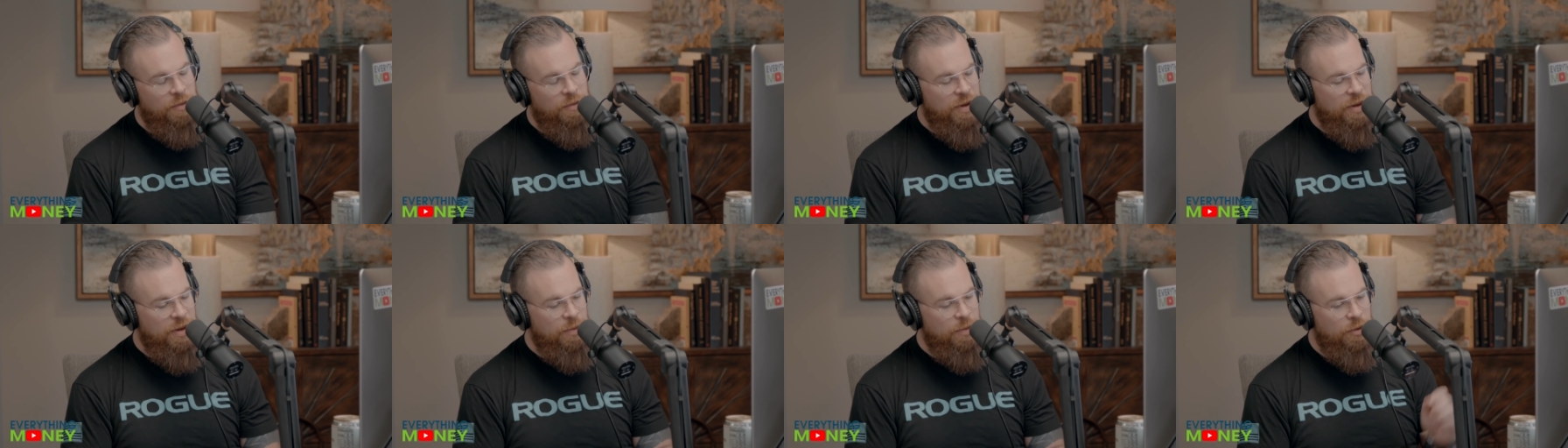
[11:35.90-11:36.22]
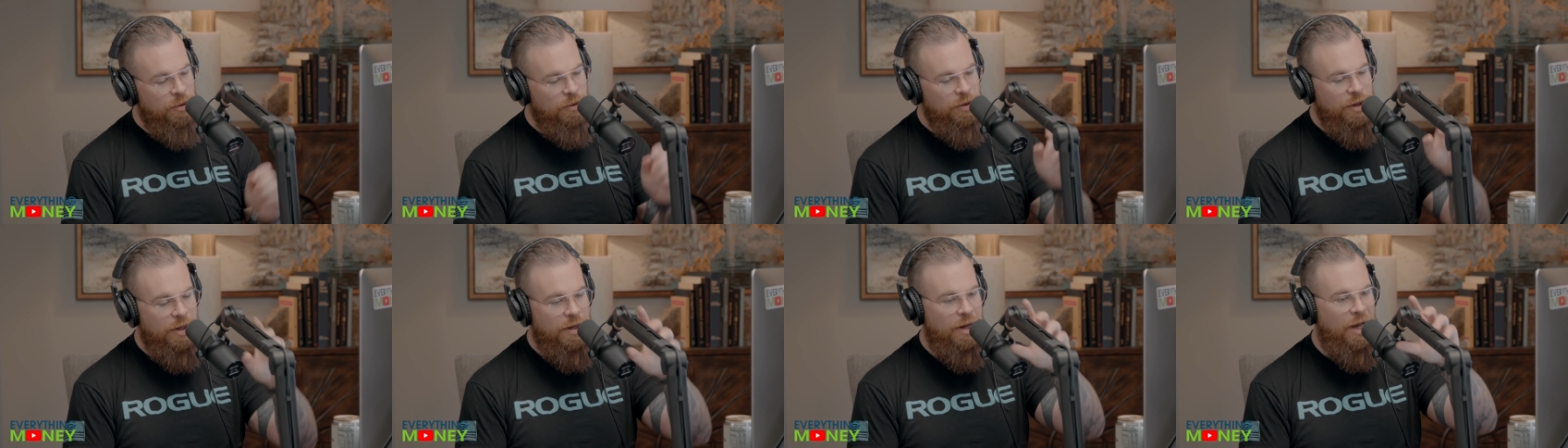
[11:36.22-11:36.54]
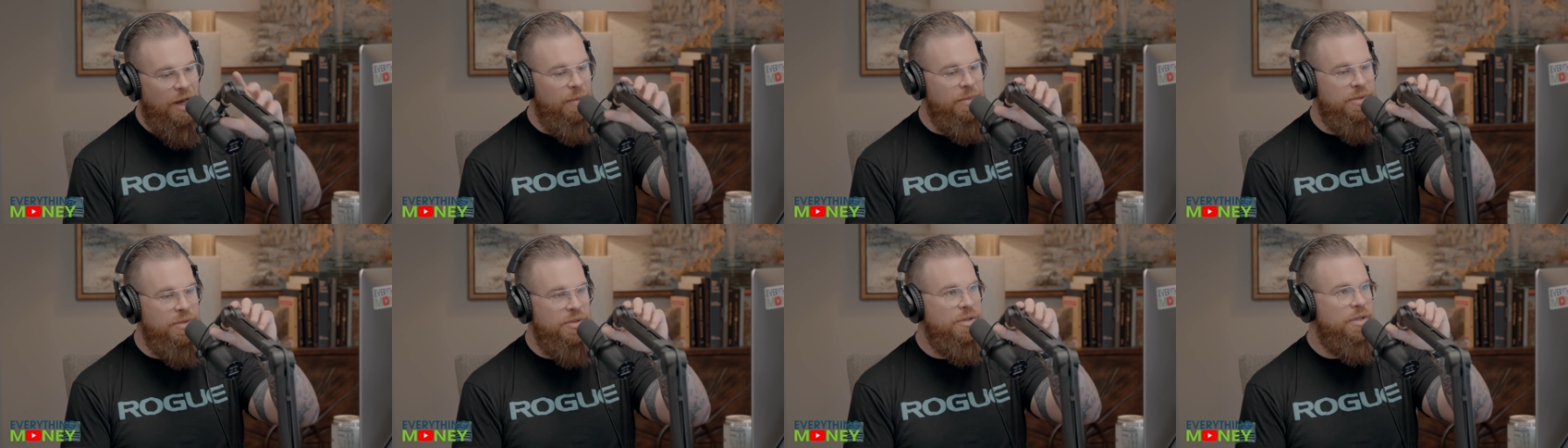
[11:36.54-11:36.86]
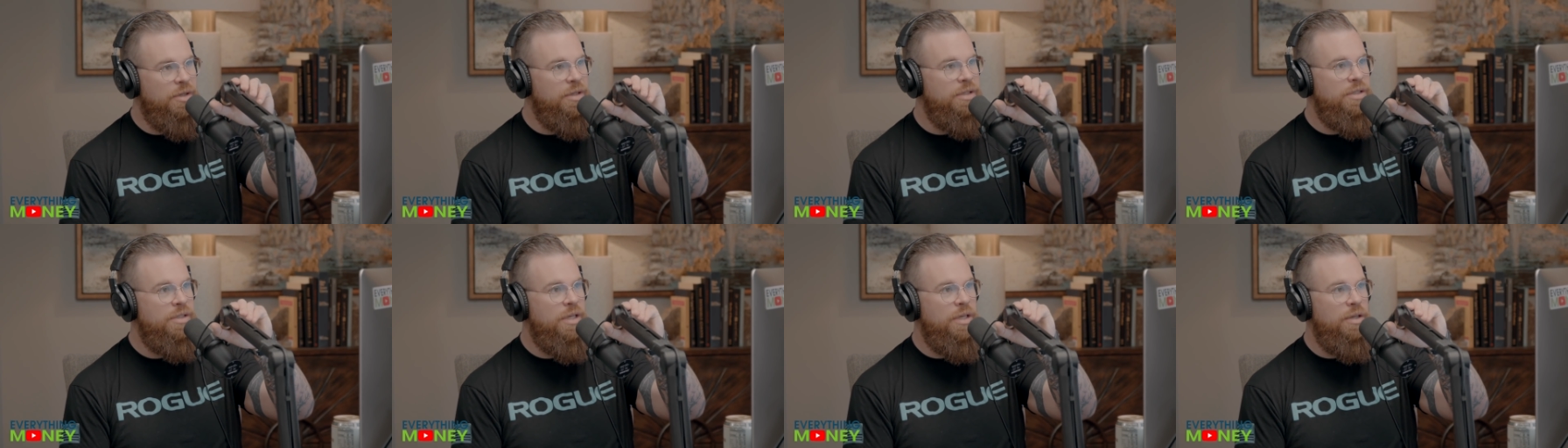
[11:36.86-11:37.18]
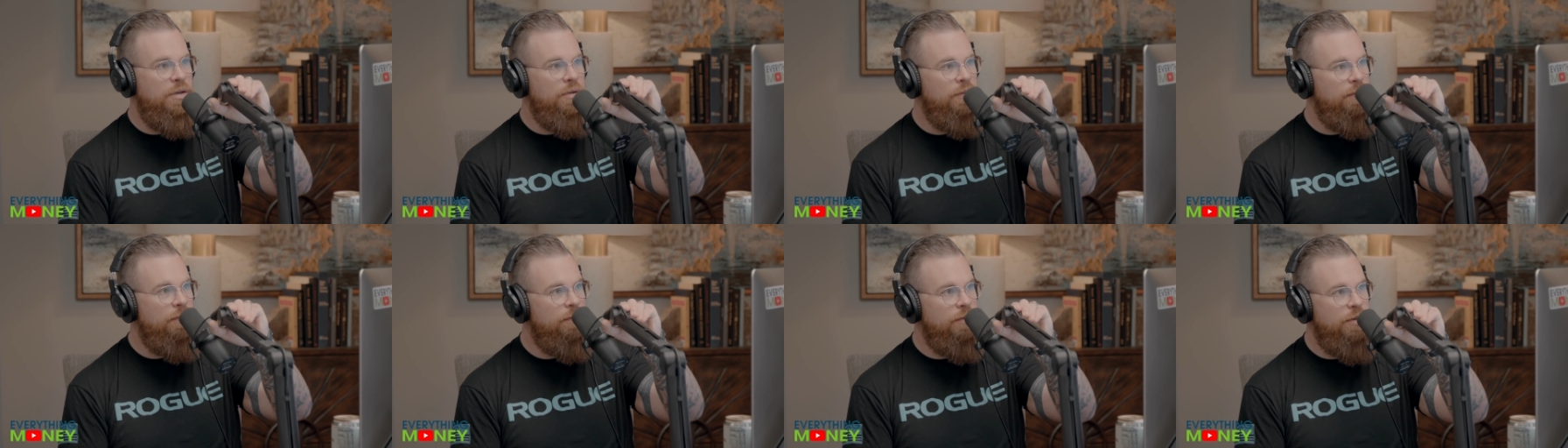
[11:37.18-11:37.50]
people in the comments are going to say,
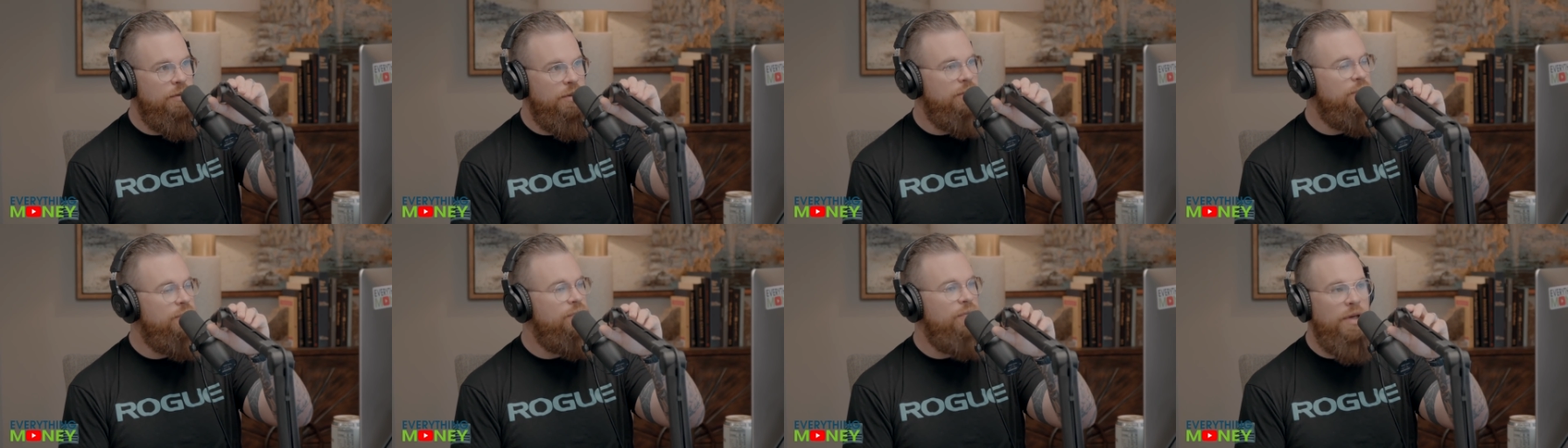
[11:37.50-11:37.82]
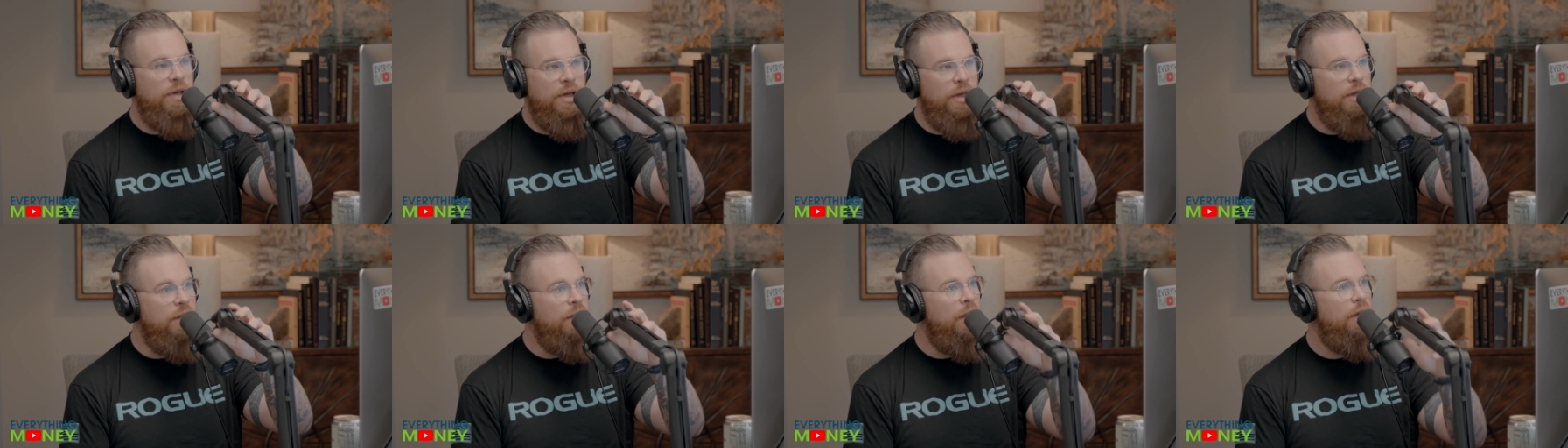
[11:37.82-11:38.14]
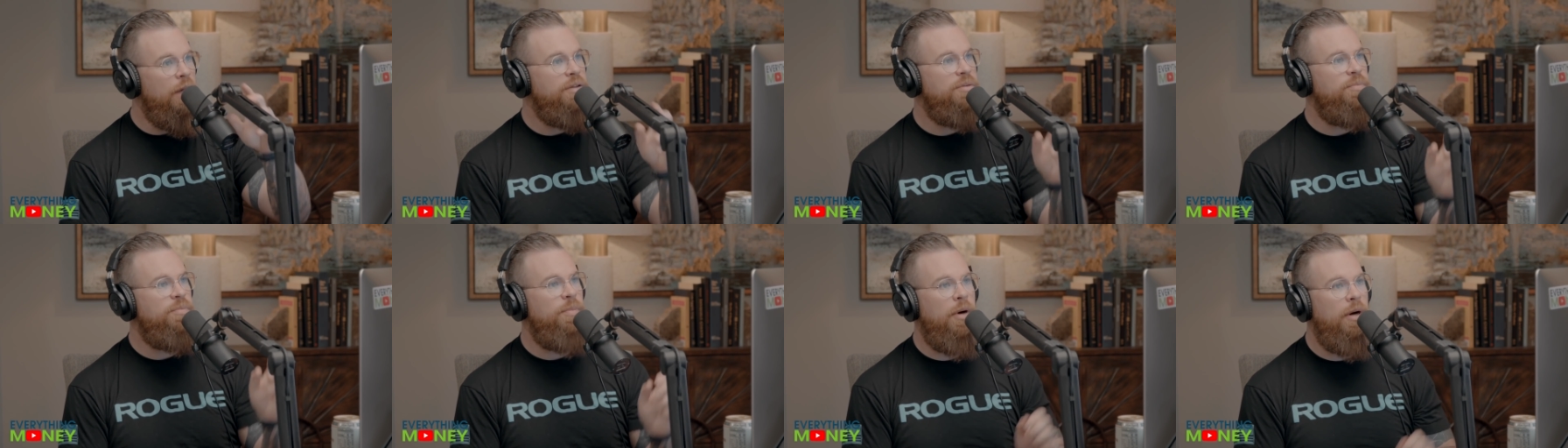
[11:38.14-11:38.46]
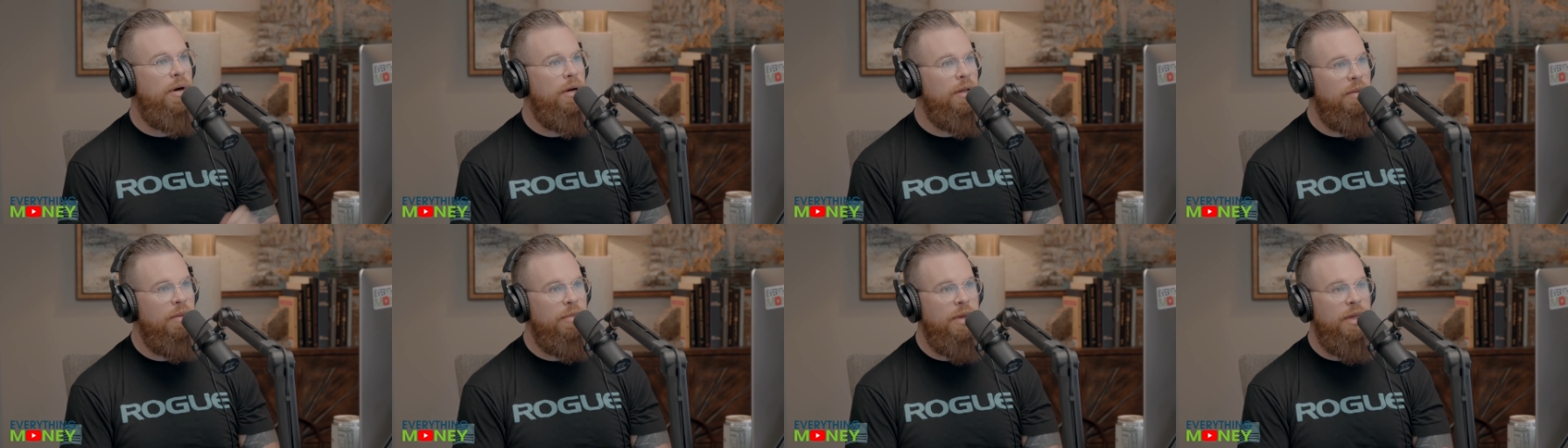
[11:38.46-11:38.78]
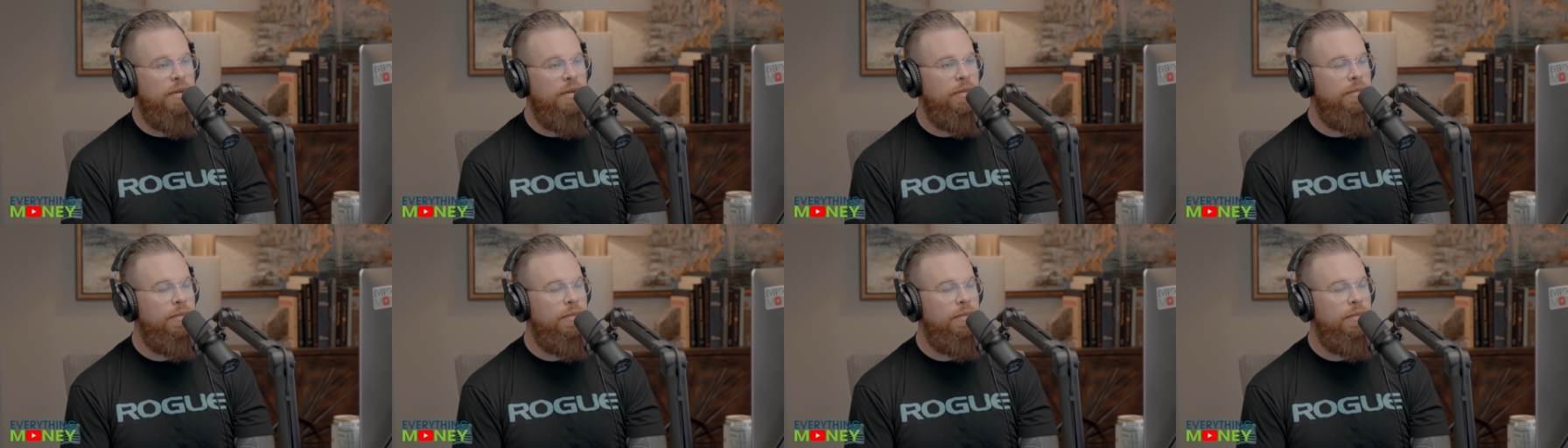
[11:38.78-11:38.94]
you're just freaking nuts, Paul. I mean, I'm